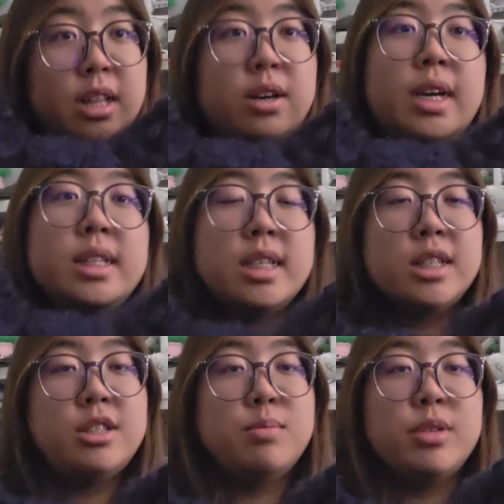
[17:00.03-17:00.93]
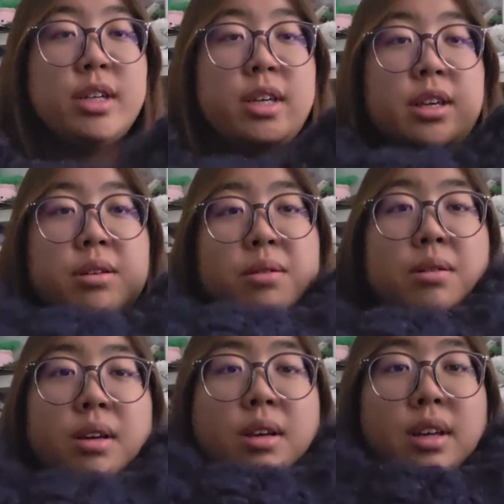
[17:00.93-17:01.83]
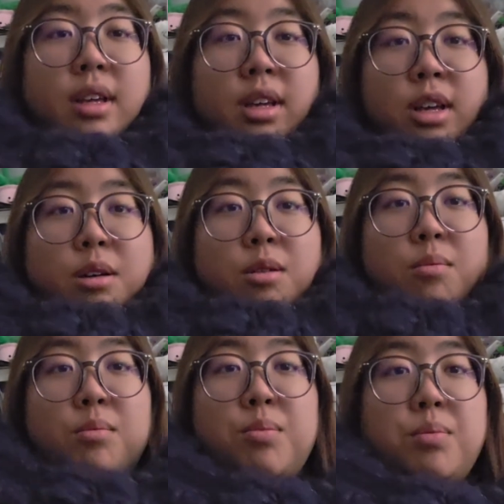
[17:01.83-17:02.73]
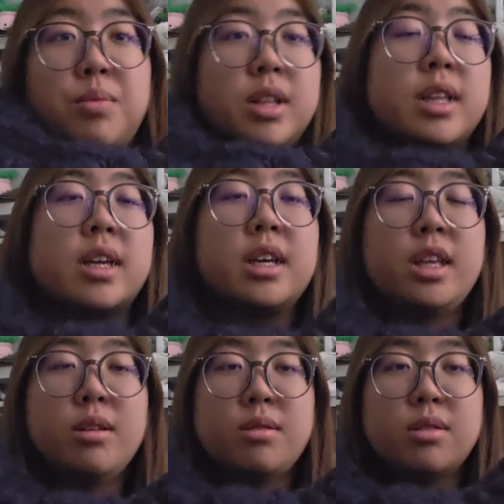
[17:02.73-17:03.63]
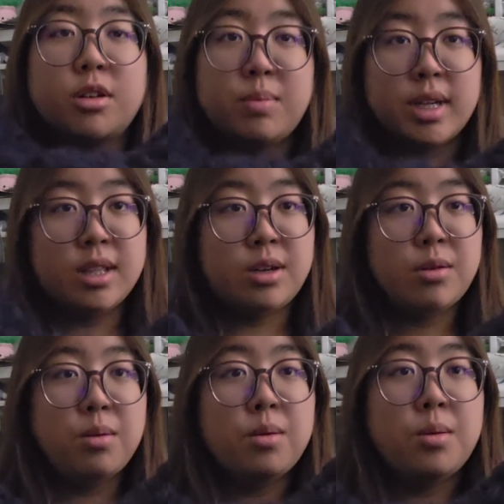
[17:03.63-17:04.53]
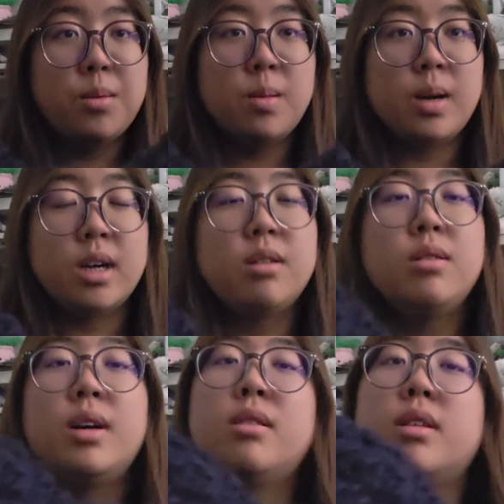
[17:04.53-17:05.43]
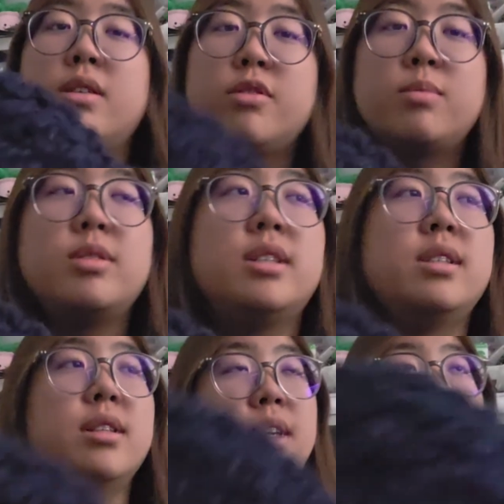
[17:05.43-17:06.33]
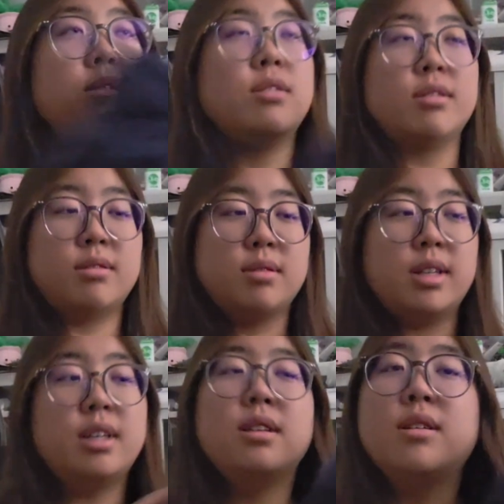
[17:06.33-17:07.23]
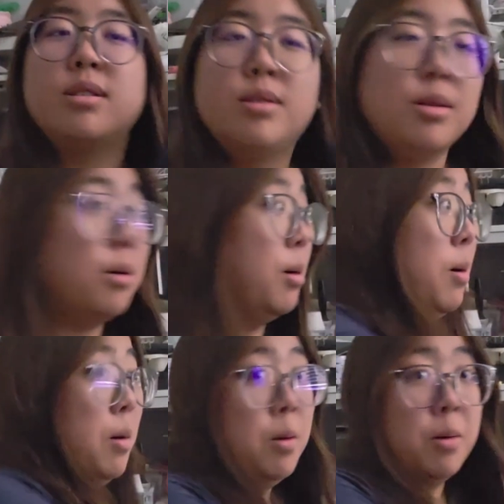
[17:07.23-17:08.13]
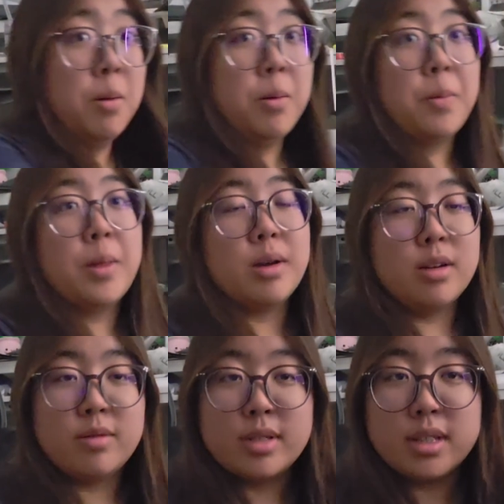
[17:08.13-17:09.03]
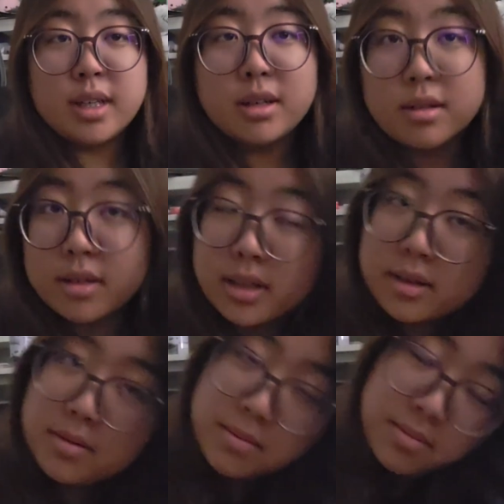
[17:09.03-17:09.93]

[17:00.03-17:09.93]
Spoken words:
pillow. I think it's super cute. Like a cute throw pillow. I don't know how comfortable it is to lay on. Like, how comfortable it is to lay on. Like,